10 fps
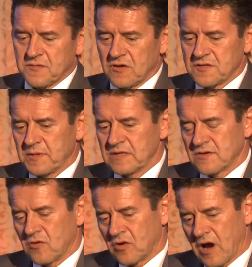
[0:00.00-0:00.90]

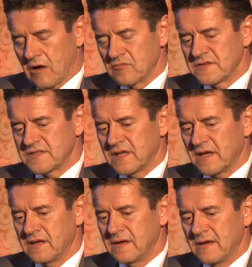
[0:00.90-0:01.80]
hospitals or countries,
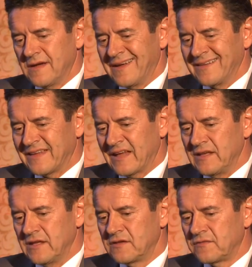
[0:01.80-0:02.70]
they
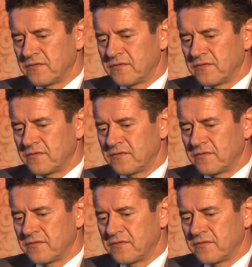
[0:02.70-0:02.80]
need